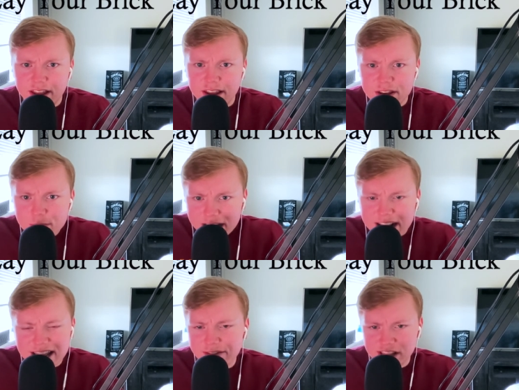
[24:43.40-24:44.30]
You might
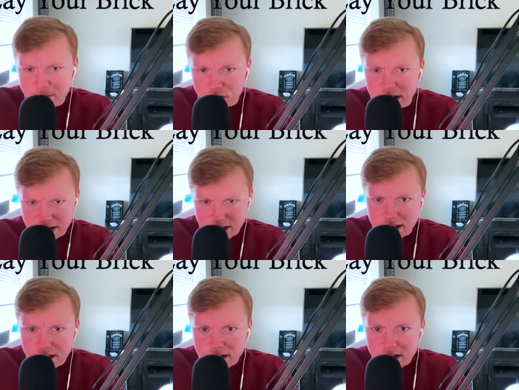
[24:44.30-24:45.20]
not have a Lamborghini,
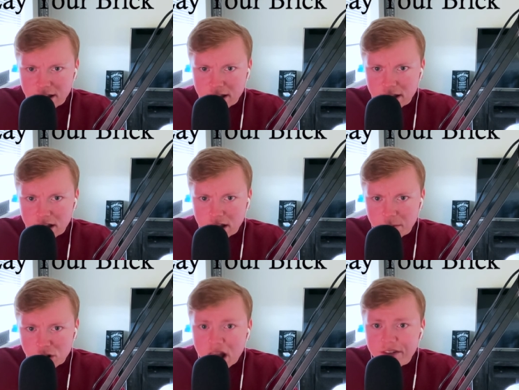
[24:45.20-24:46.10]

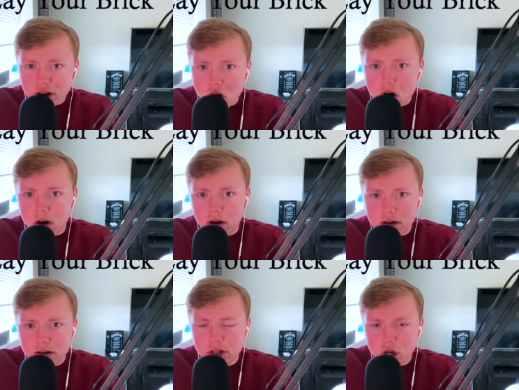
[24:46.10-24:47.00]
but you have a car
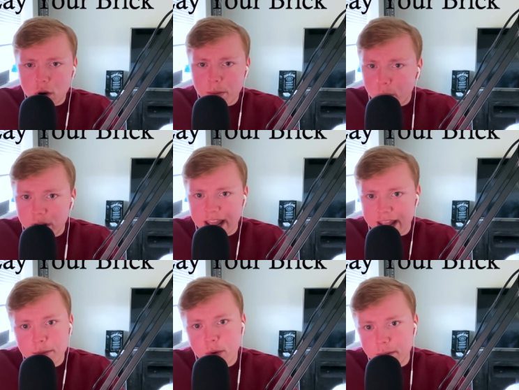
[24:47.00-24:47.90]
to go to point A
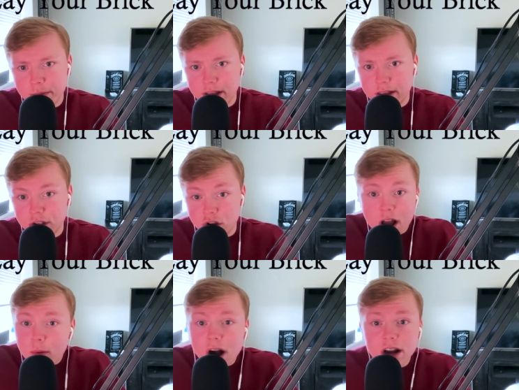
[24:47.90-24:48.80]
and point B. You're
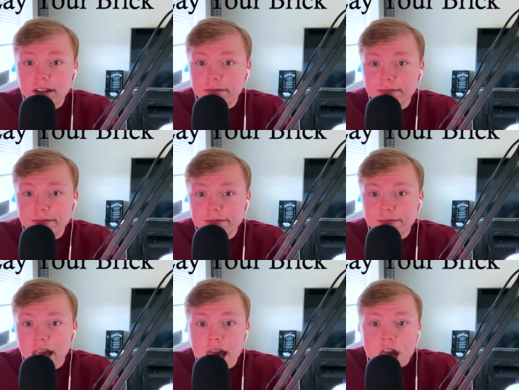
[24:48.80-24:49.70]
not walking.
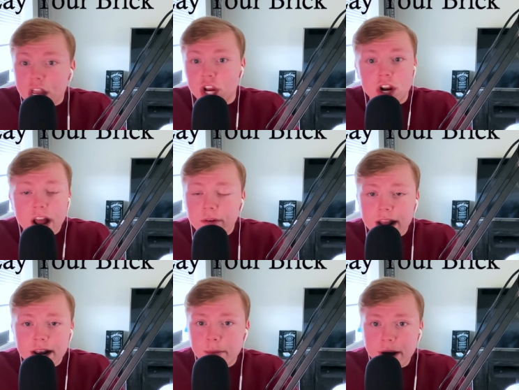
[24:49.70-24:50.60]
You're not
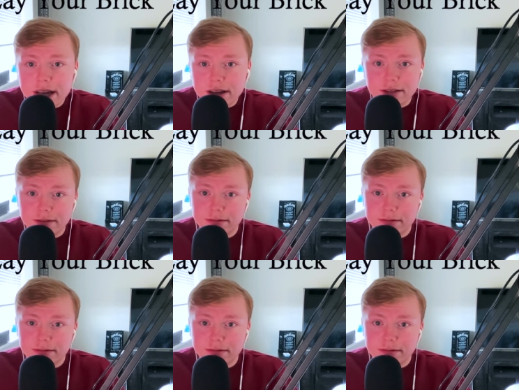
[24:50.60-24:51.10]
riding a bike.